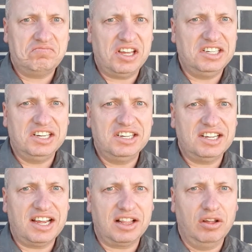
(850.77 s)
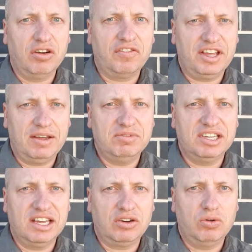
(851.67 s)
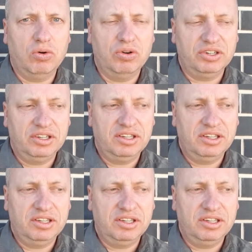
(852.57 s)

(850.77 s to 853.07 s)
it didn't take long for him to get caught.